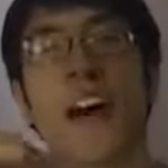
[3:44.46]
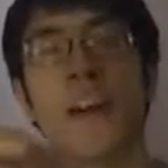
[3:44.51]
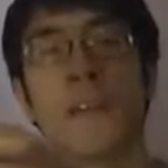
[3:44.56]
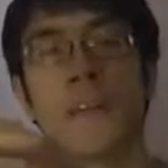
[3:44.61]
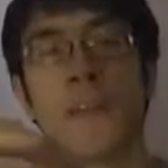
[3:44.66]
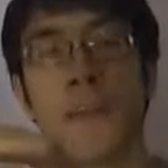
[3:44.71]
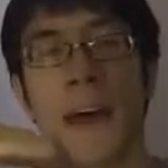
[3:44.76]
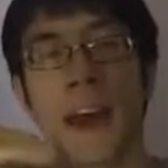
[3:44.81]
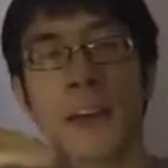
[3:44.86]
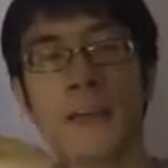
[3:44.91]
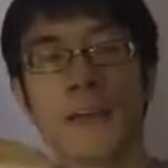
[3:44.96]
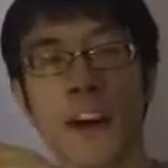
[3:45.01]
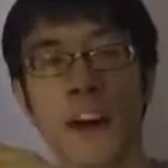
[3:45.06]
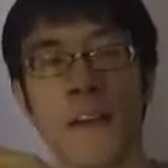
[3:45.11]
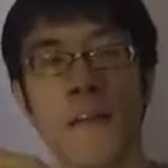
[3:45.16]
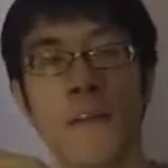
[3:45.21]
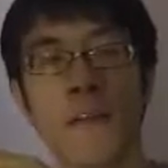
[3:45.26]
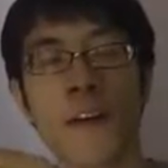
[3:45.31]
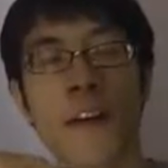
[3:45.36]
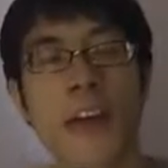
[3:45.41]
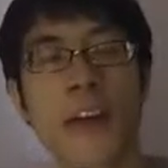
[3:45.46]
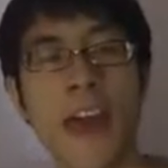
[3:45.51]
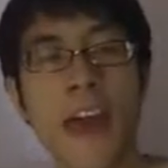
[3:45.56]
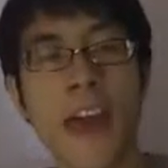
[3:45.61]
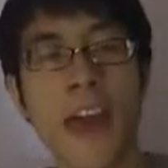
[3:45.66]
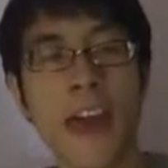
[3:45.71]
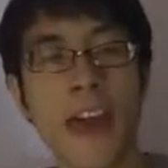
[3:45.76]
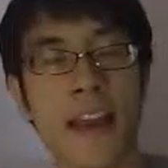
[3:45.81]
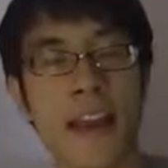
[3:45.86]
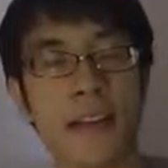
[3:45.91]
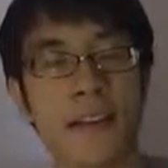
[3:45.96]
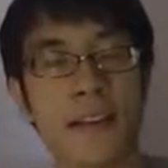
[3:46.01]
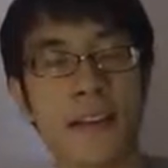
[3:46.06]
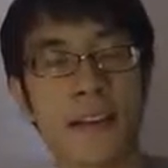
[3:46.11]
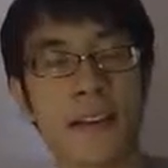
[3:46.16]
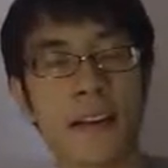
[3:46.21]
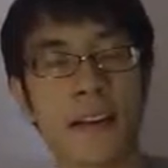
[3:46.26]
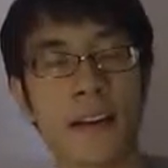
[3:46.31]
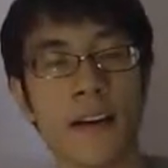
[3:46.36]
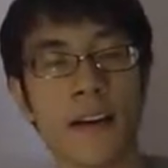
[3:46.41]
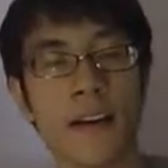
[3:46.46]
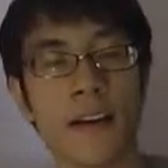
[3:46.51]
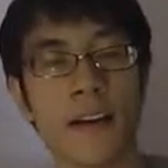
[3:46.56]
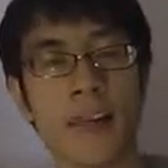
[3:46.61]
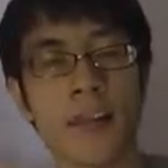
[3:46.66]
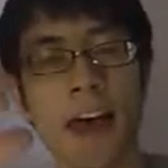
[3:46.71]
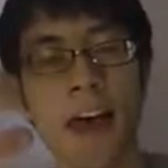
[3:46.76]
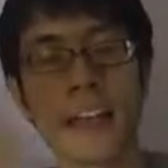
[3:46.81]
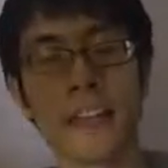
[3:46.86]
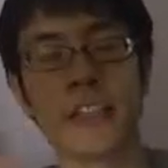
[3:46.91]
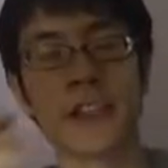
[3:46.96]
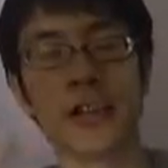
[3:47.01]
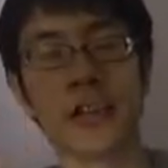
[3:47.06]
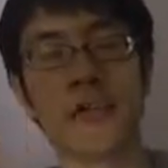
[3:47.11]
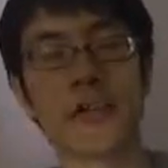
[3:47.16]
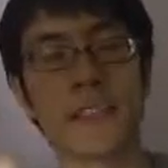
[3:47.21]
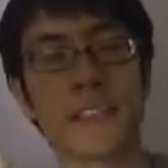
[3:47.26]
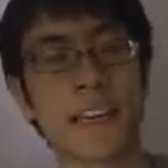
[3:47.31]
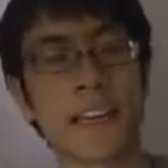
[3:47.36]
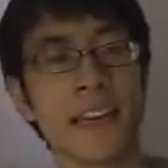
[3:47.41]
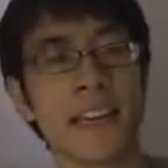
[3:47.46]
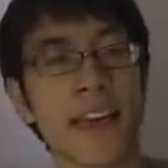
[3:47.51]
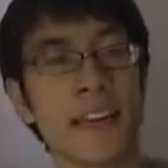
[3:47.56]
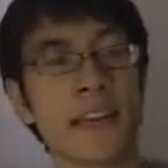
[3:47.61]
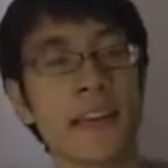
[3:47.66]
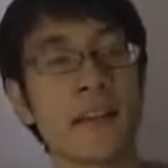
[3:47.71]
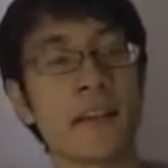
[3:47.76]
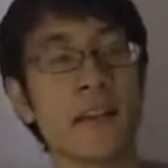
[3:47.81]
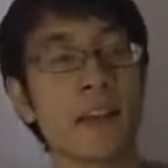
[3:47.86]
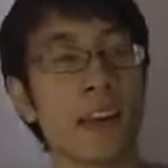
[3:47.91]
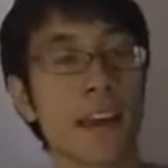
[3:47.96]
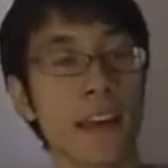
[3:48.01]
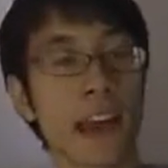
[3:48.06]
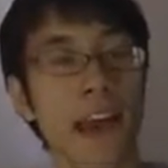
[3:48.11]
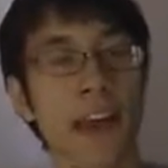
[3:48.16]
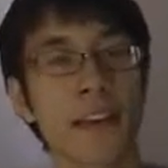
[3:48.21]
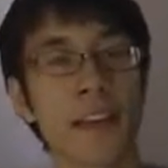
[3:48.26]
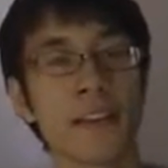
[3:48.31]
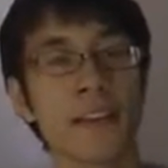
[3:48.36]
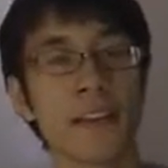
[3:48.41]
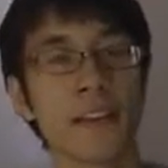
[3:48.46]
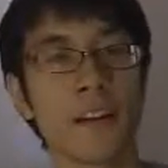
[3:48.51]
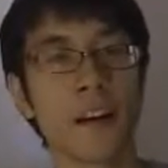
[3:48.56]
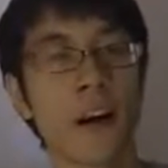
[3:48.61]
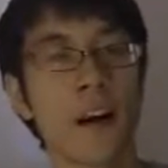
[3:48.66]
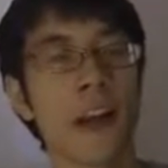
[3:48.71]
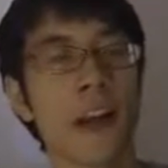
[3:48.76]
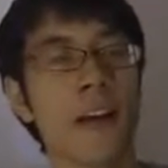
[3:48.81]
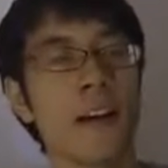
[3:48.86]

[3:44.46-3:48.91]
of the Mag Drive, and that tube is connected to the canister.